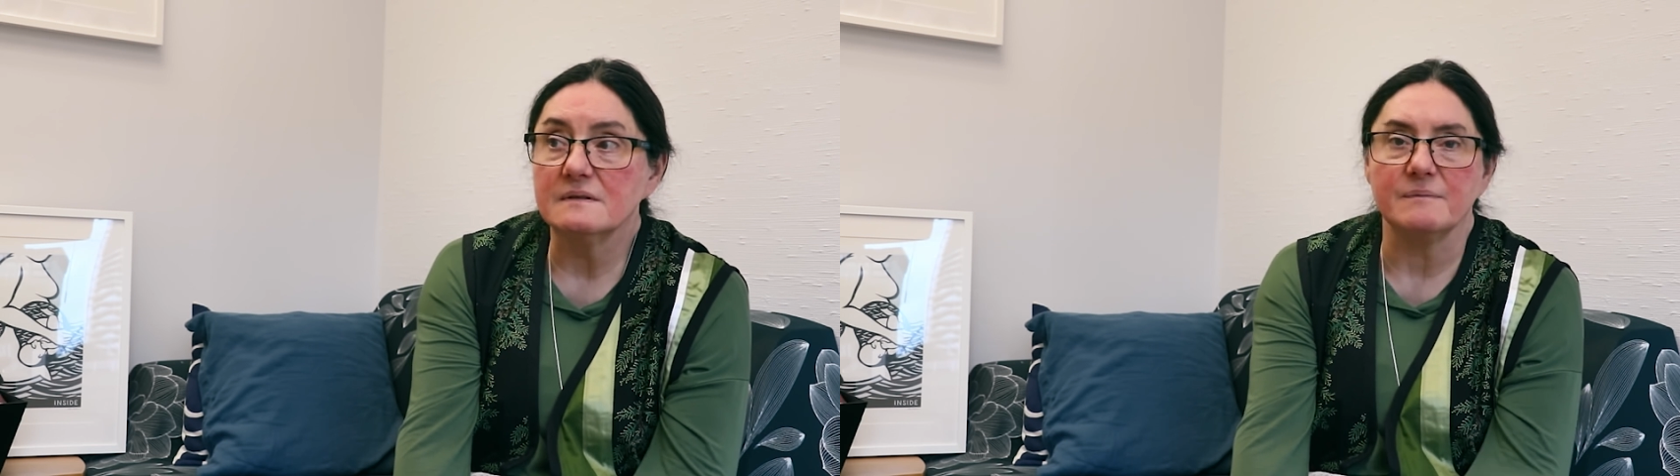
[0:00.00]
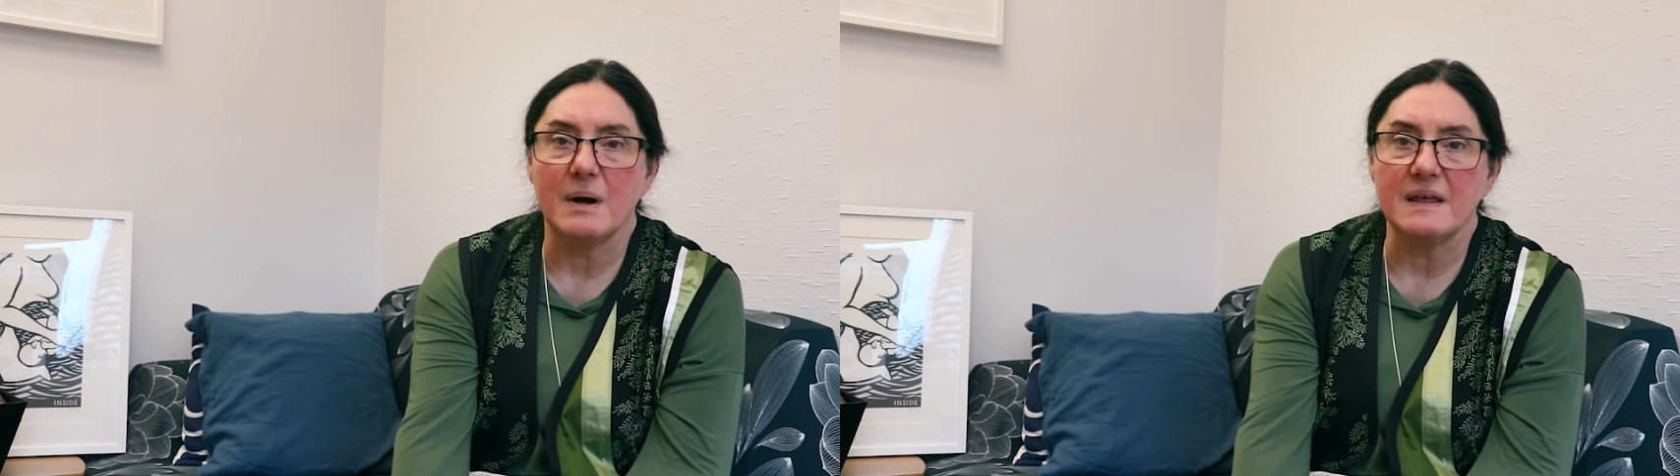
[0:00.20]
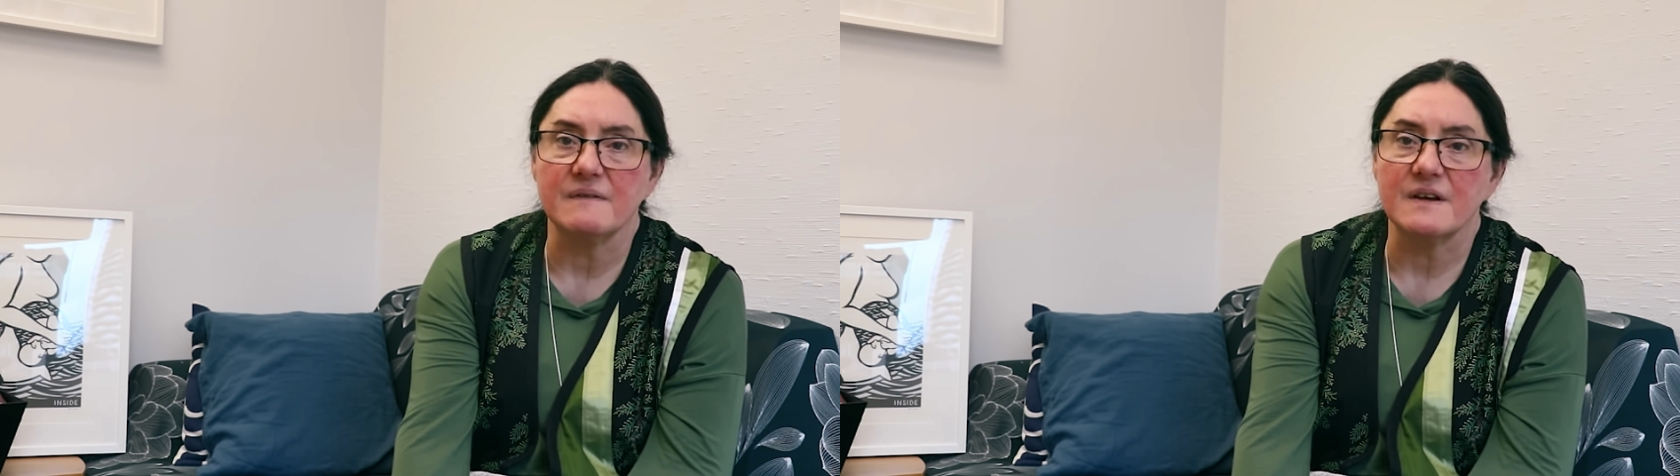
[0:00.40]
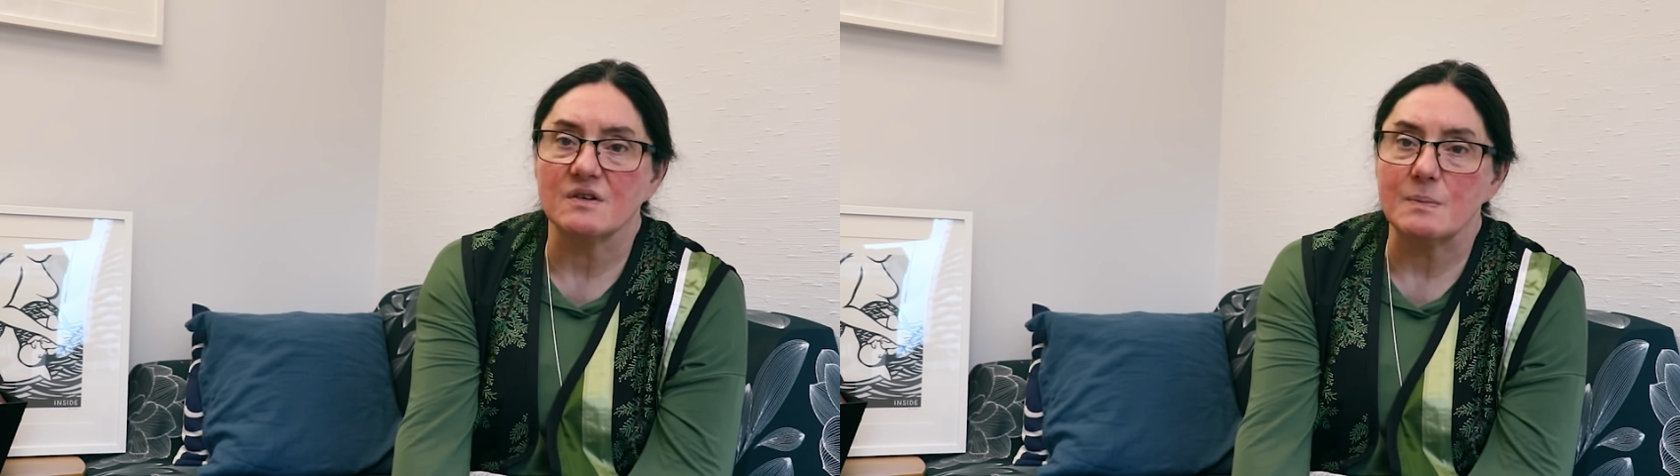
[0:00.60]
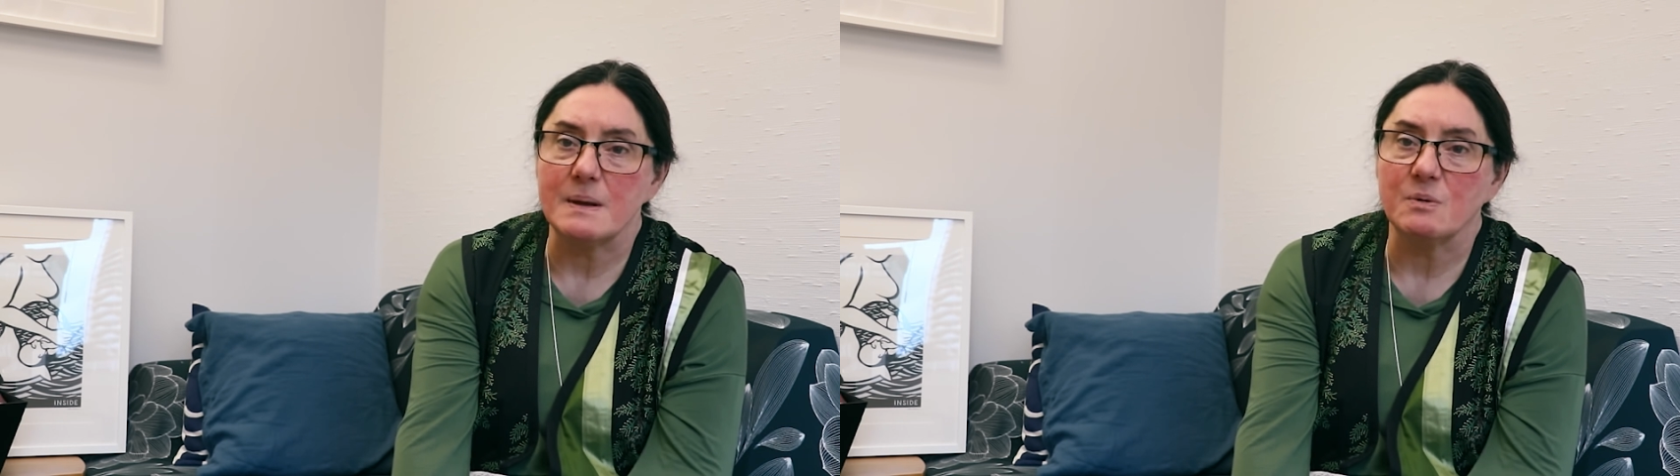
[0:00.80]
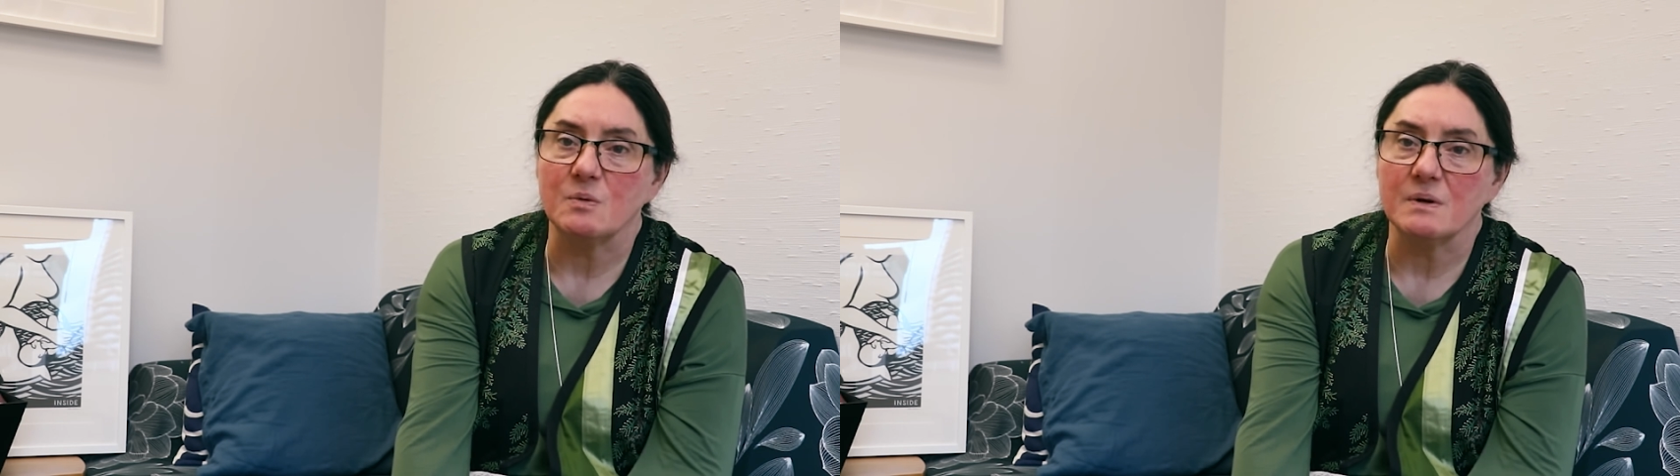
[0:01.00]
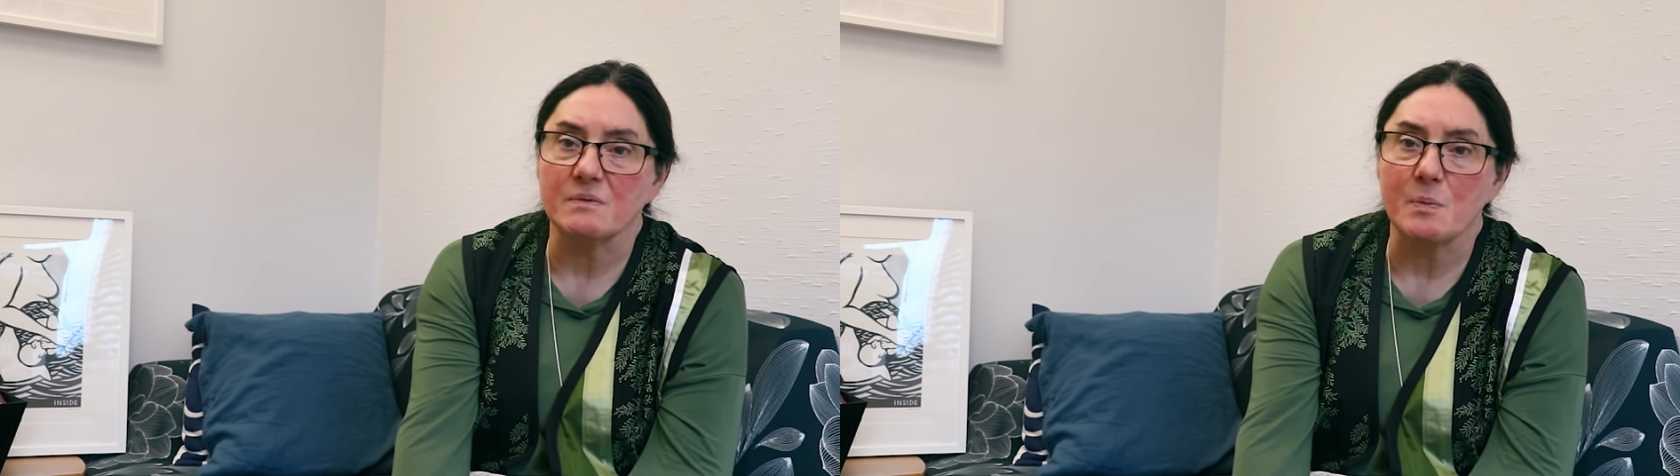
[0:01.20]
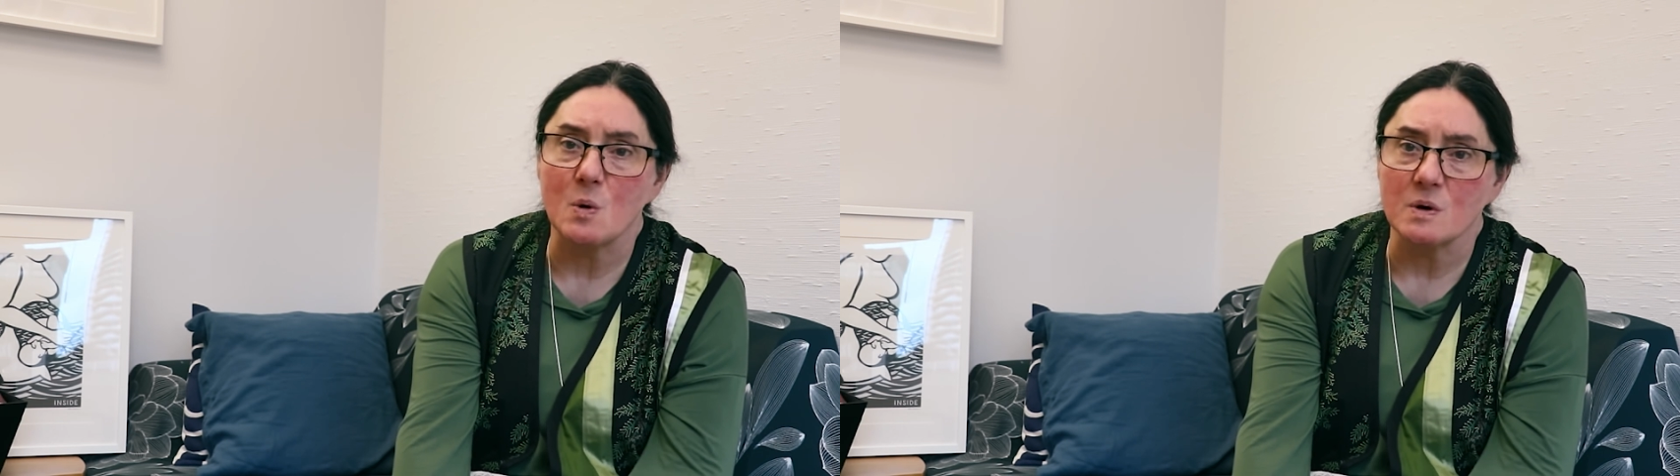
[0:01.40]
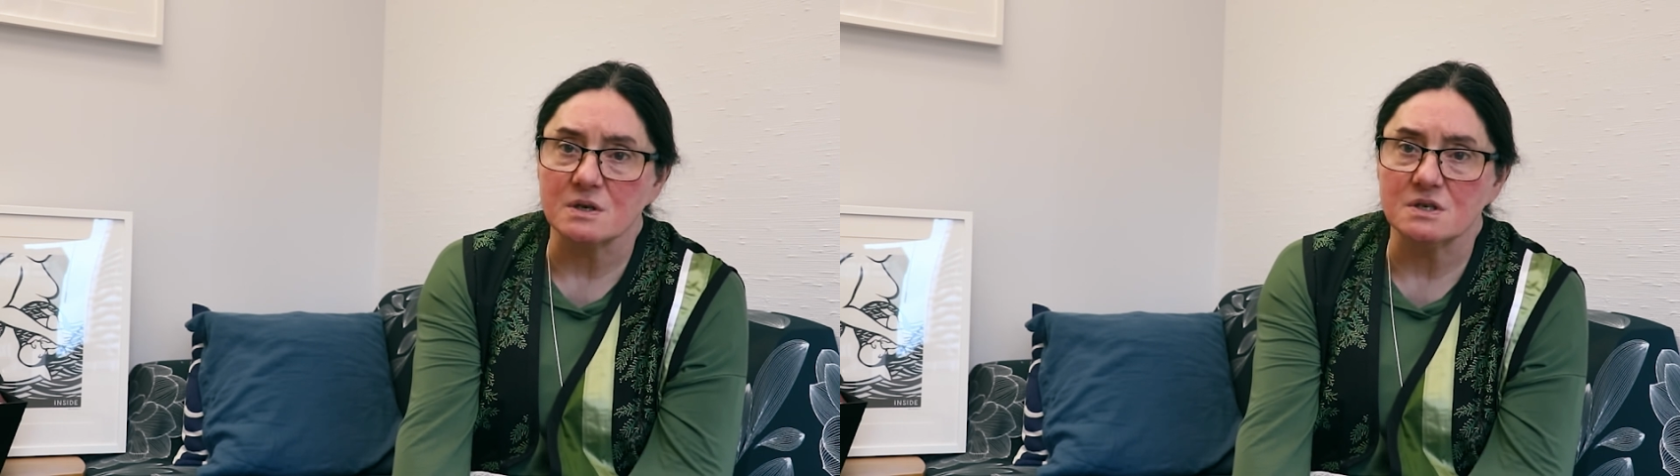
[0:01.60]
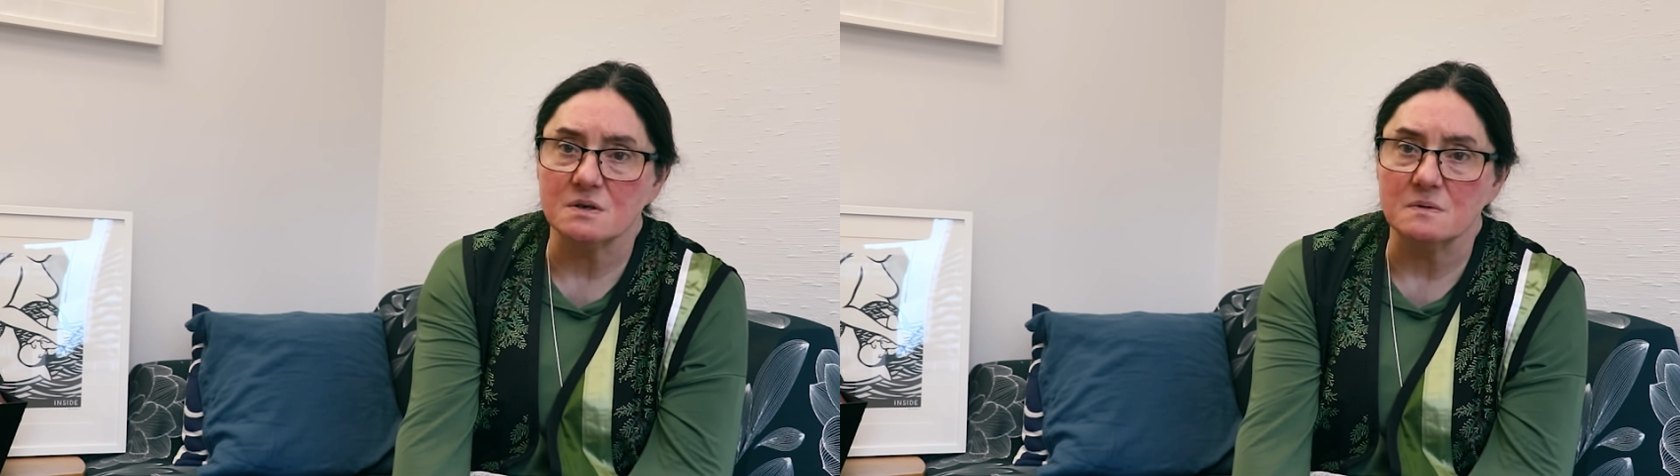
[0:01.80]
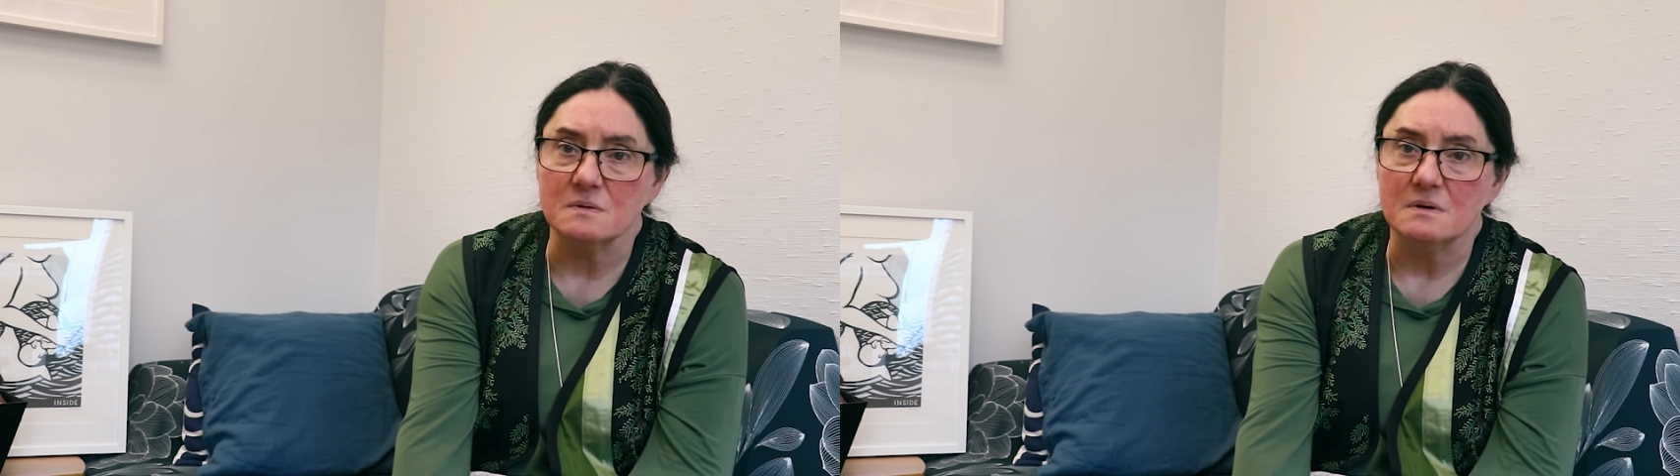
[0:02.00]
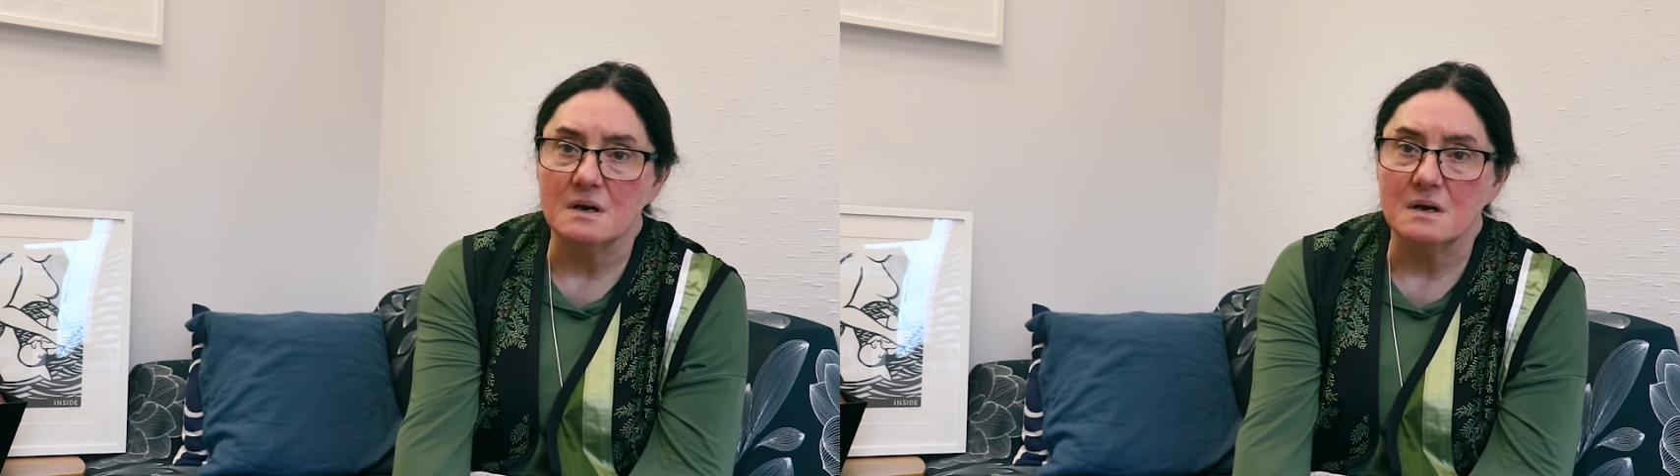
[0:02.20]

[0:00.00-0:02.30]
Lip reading: by the very people we report to,